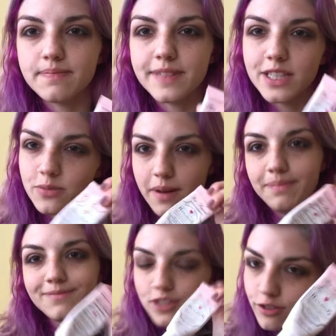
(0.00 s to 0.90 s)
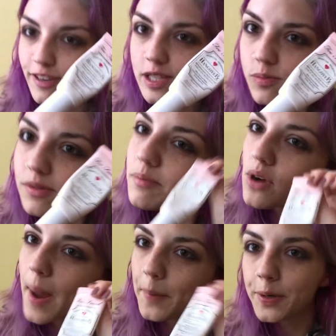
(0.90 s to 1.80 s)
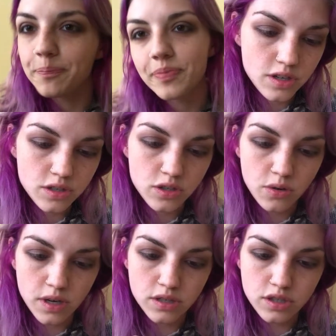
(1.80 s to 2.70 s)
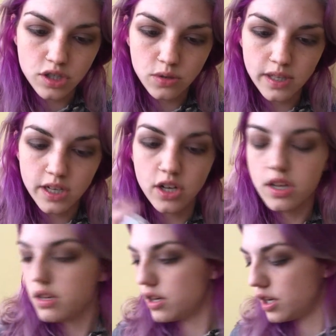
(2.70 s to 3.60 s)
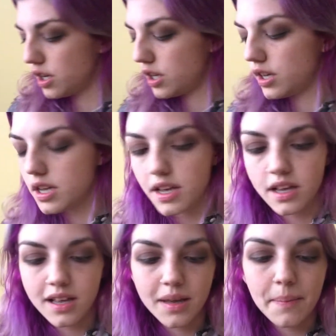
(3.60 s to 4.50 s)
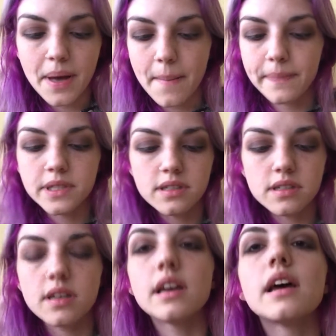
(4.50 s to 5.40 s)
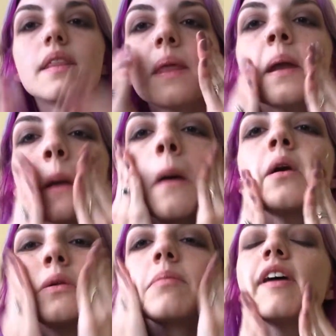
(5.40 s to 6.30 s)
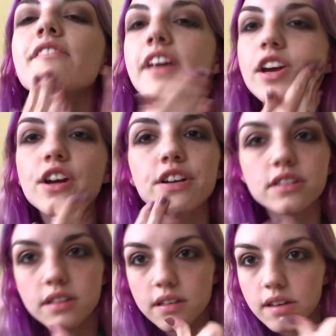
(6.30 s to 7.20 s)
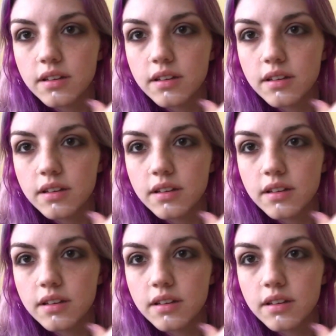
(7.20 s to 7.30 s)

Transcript: this one, Too Faced Primer. Squirt 2 little pumps, and then use my fingers